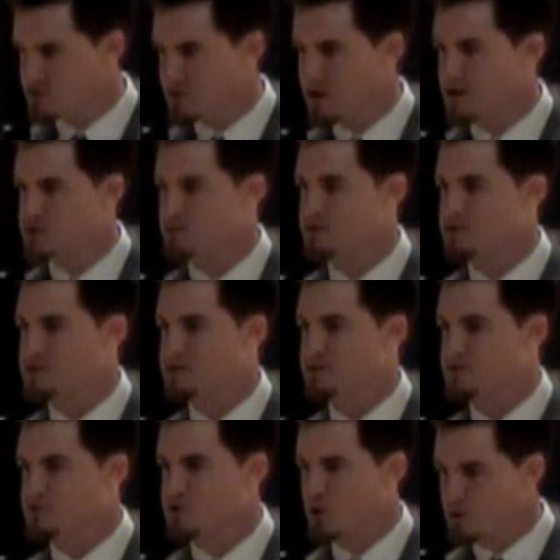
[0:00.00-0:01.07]
graduates.
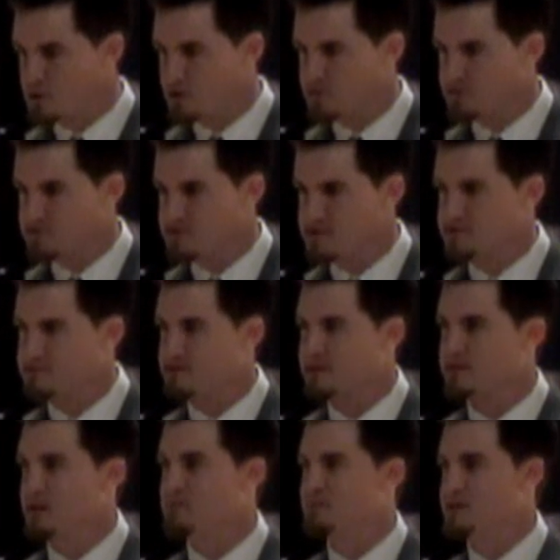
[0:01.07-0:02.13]
Go Colonels, and God